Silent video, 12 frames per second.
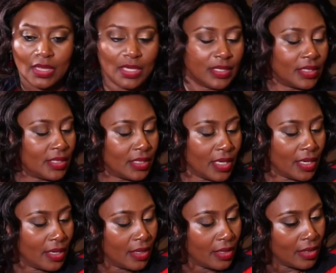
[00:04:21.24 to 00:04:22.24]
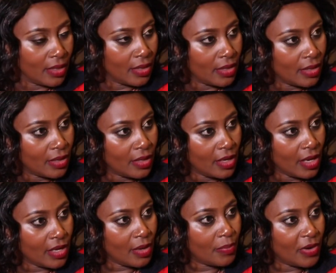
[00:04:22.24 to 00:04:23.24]
There's the
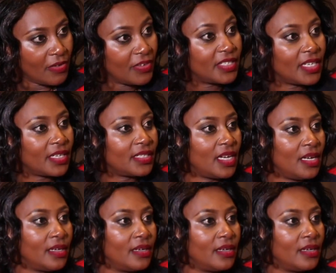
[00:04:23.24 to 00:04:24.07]
Kenya private sector.